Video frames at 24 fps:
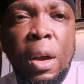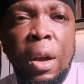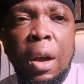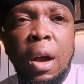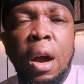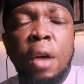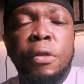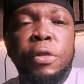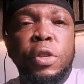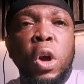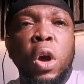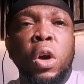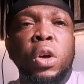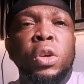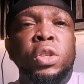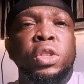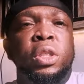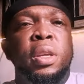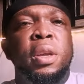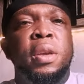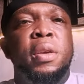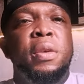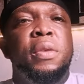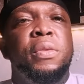Of
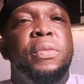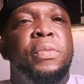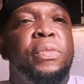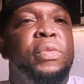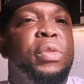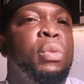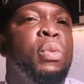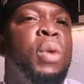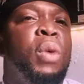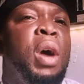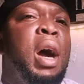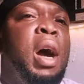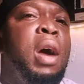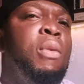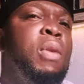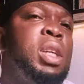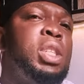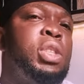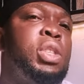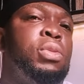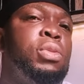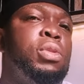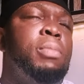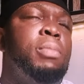course, few
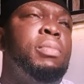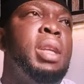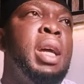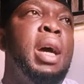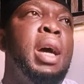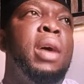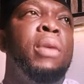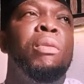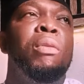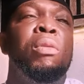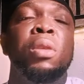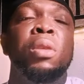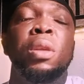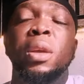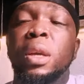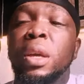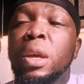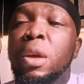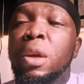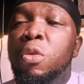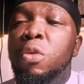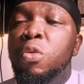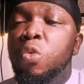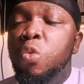hours from now,
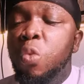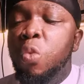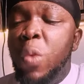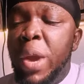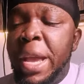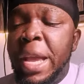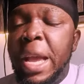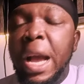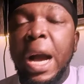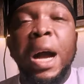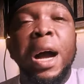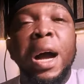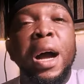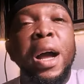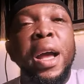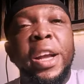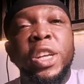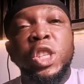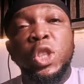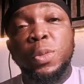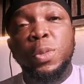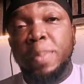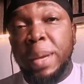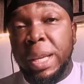we are
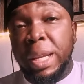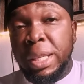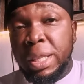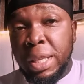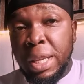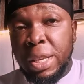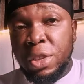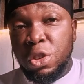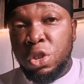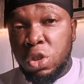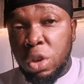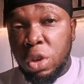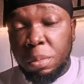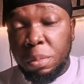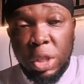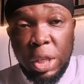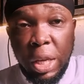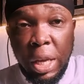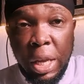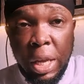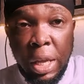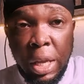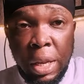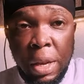expecting
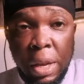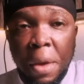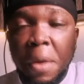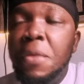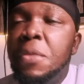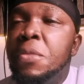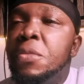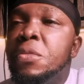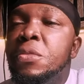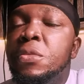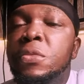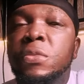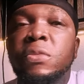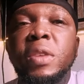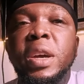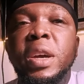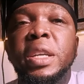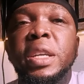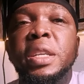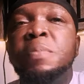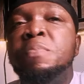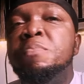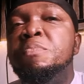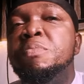something
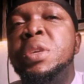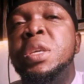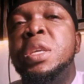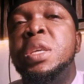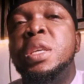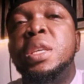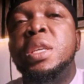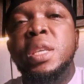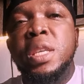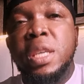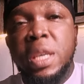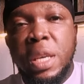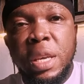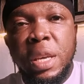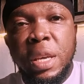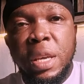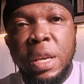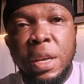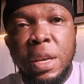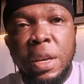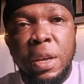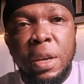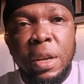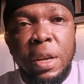very big.
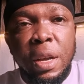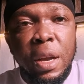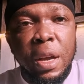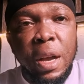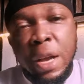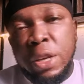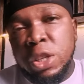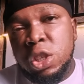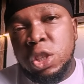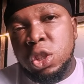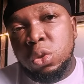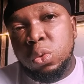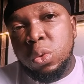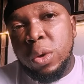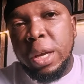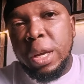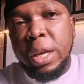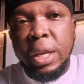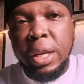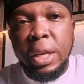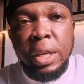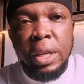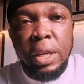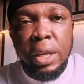I swear.
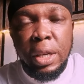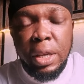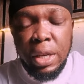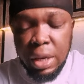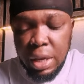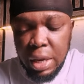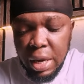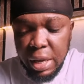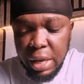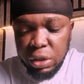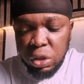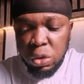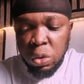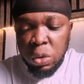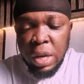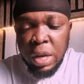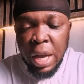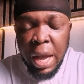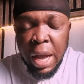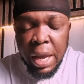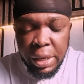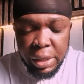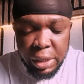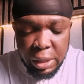Let's go,
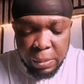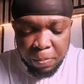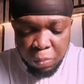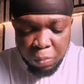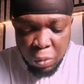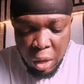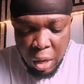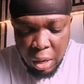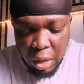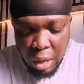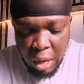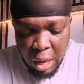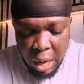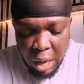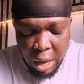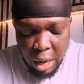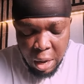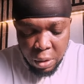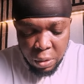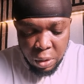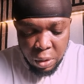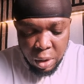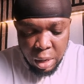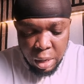guys.
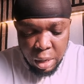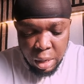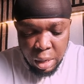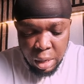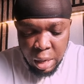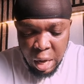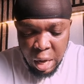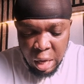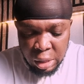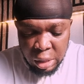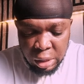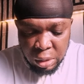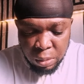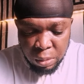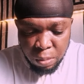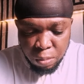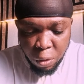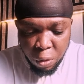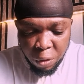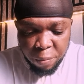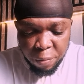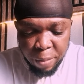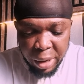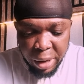Now, let's
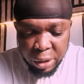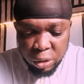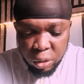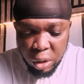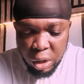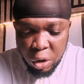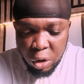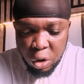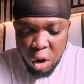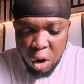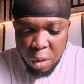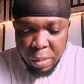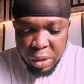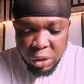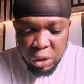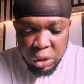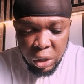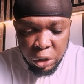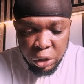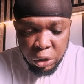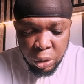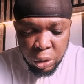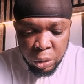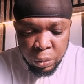move back to the comment
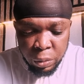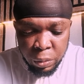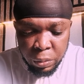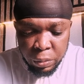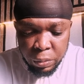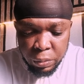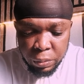section.